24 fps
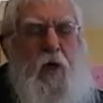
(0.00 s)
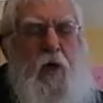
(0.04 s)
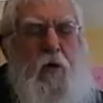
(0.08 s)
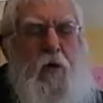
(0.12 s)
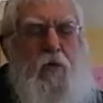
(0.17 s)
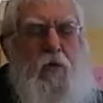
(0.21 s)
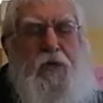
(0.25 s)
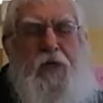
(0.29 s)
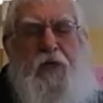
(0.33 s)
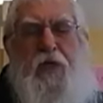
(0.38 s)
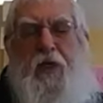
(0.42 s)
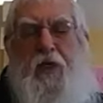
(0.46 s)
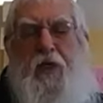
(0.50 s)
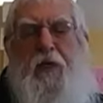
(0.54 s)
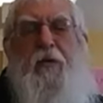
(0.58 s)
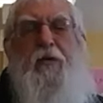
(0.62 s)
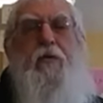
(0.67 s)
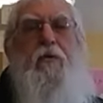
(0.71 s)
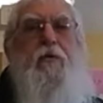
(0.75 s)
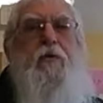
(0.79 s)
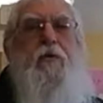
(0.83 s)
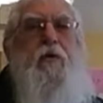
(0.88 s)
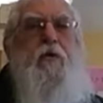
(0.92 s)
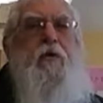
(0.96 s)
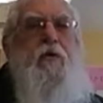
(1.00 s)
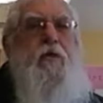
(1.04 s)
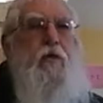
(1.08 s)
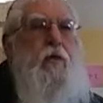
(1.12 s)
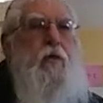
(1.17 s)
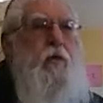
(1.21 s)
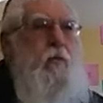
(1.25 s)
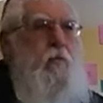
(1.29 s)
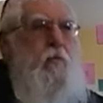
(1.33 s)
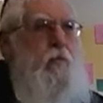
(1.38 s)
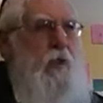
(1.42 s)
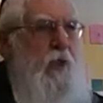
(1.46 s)
over there, there's
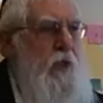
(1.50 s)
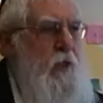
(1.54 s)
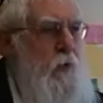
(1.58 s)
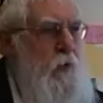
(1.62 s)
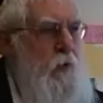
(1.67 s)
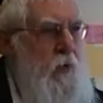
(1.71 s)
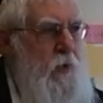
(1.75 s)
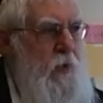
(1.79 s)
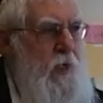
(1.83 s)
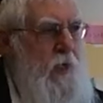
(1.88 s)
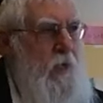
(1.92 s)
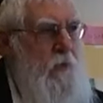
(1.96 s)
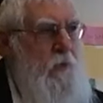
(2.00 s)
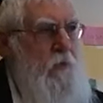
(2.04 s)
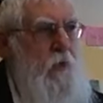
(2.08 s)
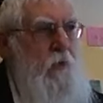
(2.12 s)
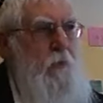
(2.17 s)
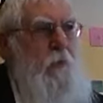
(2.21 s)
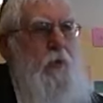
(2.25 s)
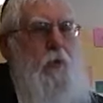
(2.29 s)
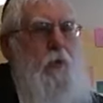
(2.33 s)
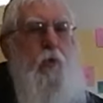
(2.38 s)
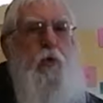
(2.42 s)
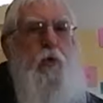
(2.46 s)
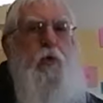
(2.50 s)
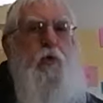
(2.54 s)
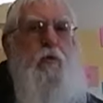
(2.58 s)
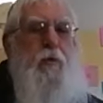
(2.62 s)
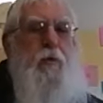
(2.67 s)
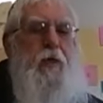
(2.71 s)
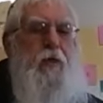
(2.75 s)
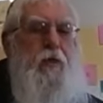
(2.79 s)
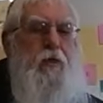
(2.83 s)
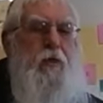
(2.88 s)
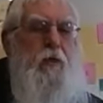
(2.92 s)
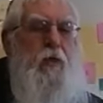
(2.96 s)
a place where the Alter Rebbe talks
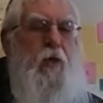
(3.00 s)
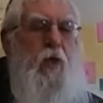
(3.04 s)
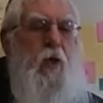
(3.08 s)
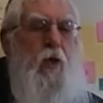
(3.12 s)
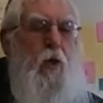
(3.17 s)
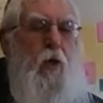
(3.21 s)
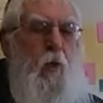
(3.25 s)
about